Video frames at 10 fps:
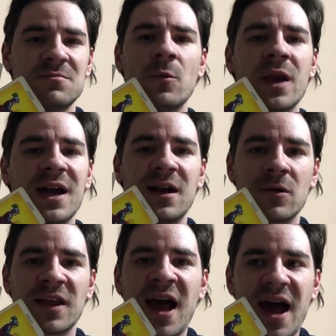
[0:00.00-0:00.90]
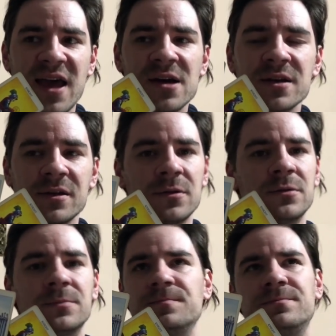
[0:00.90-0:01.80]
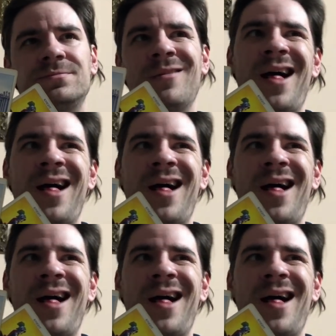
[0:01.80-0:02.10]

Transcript: we cannot hire you. Wow.